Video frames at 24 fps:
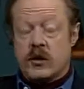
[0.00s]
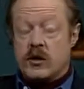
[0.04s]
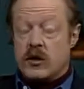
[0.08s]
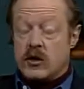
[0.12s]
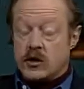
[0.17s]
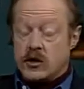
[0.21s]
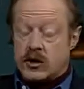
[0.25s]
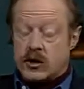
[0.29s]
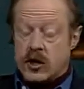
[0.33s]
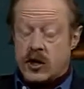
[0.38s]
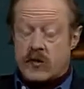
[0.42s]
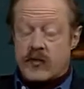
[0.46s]

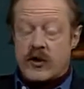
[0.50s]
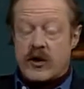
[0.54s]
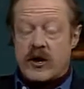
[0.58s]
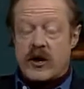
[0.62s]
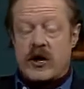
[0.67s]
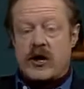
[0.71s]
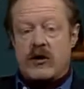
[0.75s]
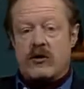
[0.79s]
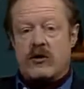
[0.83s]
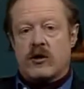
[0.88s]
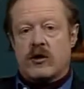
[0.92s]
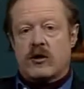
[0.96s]

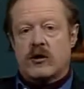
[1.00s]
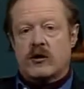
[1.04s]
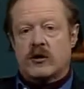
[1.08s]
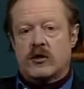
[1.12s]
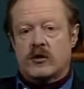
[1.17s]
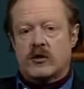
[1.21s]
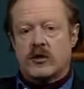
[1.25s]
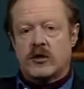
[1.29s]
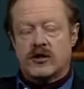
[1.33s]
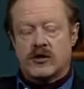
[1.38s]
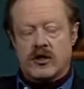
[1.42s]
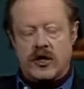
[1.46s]
Schopenhauer
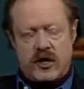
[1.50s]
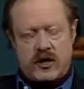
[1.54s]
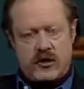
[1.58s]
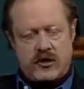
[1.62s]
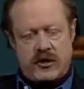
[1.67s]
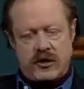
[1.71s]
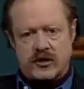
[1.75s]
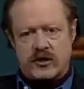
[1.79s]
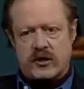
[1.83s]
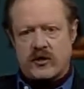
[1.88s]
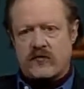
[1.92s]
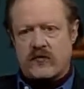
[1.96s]
is an
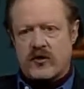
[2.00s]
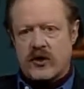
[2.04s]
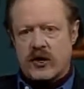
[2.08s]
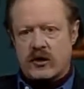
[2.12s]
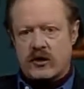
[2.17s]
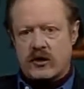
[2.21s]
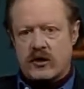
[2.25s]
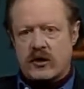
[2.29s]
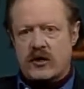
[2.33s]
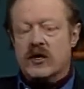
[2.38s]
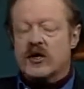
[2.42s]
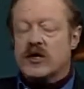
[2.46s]
atheist. In fact,
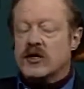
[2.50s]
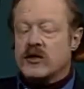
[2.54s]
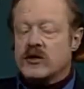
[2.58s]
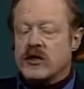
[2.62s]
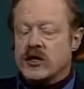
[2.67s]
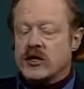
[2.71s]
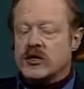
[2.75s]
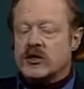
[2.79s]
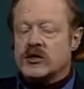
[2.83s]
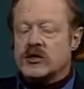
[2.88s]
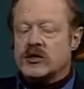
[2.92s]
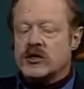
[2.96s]

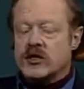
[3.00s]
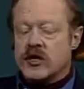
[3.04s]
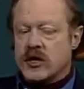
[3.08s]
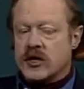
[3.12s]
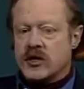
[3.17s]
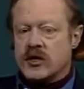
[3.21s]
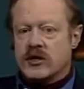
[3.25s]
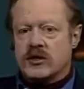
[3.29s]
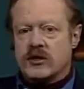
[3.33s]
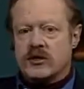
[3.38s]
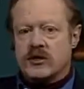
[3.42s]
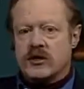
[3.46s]
Nietzsche
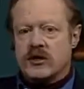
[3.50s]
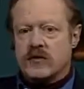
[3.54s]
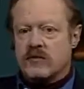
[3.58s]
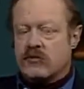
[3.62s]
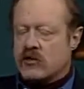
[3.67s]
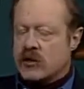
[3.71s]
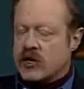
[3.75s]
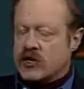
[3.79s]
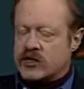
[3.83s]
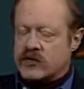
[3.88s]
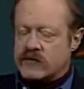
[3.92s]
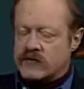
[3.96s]
says in
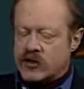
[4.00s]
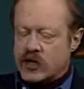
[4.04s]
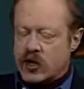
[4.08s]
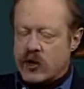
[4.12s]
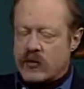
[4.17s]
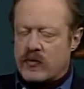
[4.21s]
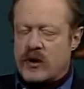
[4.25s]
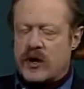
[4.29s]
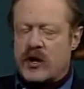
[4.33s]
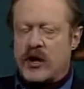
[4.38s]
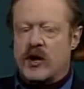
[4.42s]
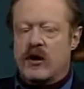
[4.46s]
praise of
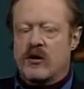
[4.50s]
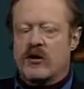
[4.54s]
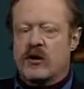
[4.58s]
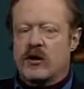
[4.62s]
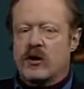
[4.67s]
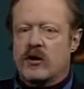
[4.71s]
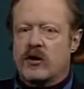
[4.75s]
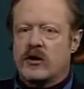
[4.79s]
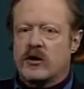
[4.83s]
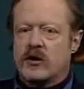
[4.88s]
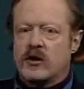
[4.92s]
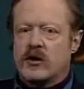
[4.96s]
Schopenhauer,
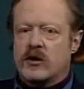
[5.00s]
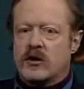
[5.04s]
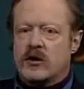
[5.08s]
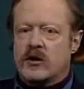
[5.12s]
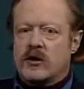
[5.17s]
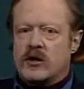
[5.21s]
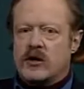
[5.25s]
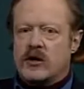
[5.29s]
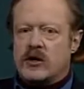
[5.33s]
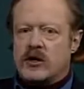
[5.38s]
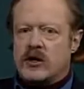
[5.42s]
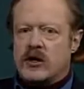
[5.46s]

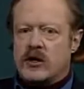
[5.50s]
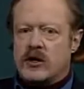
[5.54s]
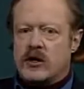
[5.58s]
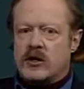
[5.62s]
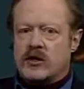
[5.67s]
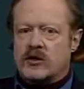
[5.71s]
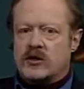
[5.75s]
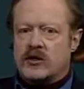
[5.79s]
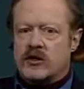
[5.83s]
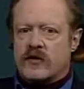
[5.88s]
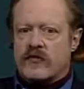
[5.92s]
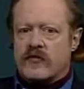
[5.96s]
he
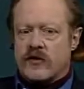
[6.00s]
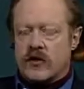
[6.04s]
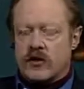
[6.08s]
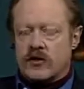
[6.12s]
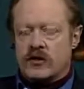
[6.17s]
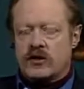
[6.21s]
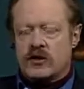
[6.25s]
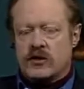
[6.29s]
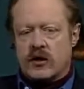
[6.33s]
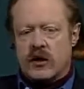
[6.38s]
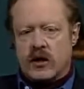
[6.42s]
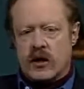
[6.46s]
is the
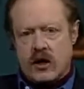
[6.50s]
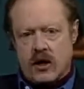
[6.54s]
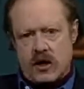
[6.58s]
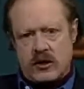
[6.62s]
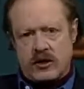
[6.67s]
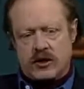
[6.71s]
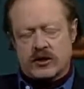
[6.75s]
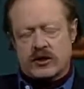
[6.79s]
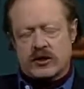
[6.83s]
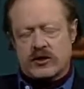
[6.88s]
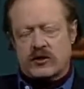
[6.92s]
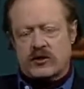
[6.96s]
first
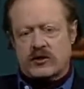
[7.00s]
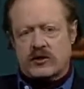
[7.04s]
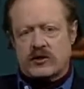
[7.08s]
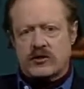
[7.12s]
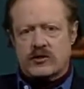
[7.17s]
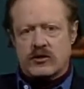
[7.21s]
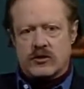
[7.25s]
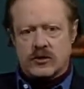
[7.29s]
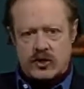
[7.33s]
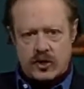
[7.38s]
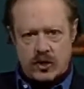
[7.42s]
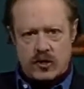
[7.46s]
honest
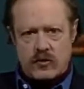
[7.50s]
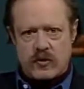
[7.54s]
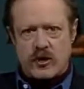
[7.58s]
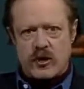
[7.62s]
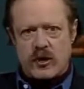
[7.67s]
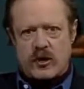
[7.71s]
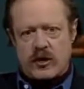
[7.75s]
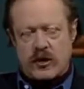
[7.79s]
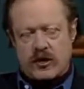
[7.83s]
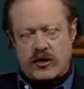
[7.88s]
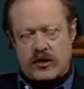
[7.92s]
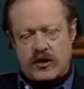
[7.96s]
German
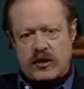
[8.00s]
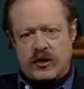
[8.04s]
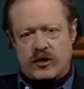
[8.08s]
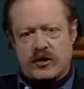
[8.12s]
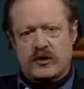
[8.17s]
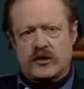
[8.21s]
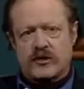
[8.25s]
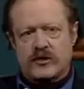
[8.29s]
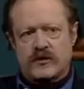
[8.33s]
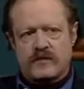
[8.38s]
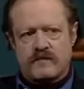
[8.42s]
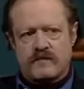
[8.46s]
atheist.